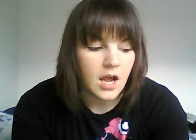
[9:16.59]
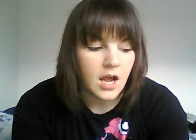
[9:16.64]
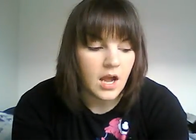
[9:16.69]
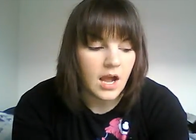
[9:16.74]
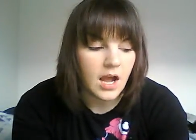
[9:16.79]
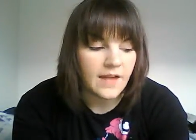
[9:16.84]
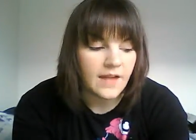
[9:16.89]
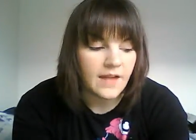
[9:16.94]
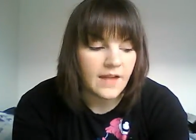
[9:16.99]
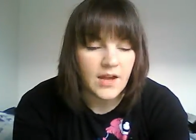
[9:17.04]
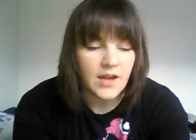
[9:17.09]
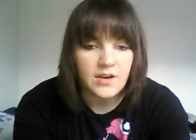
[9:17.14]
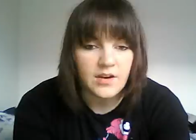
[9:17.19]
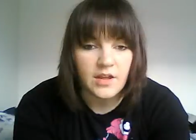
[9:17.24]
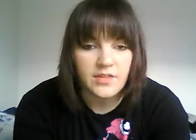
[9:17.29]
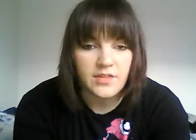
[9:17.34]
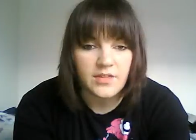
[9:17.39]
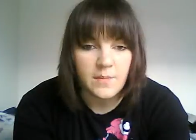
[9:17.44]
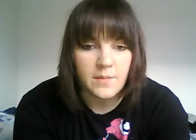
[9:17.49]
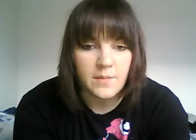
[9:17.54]
I found out
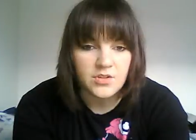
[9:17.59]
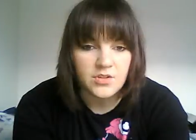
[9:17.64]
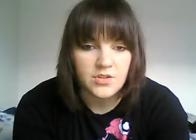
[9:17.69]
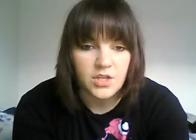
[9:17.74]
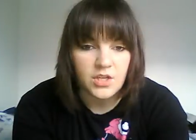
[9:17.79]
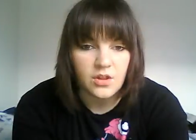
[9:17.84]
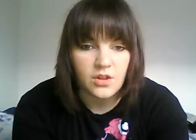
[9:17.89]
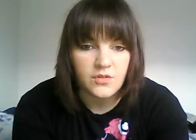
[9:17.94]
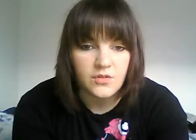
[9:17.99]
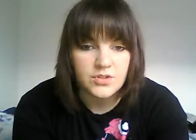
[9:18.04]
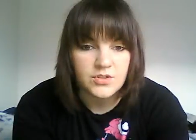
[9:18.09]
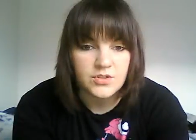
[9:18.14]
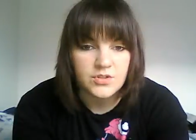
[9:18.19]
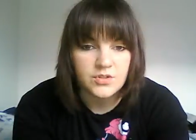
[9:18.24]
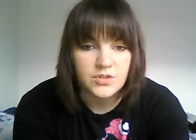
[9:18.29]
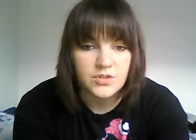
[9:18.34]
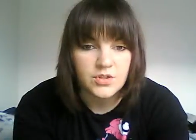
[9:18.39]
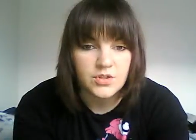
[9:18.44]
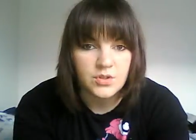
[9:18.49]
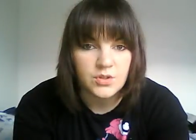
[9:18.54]
that I'm actually closer
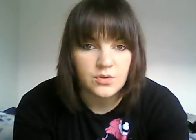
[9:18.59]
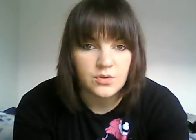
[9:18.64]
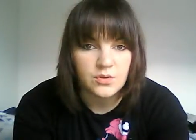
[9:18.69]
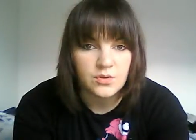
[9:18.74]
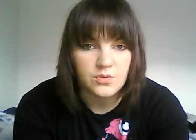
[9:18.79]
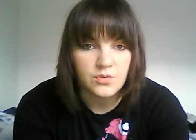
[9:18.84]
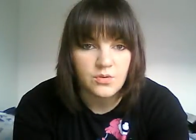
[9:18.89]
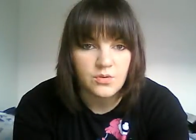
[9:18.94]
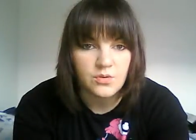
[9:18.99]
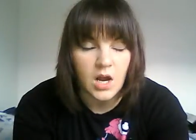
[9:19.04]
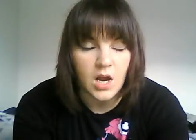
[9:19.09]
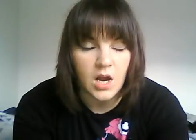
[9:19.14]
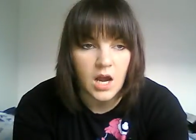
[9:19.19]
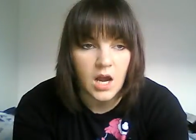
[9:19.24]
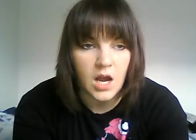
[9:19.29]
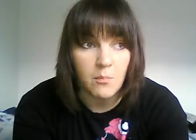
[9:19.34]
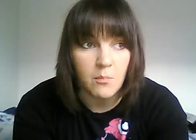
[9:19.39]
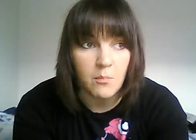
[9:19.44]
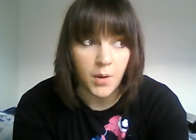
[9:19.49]
to uh,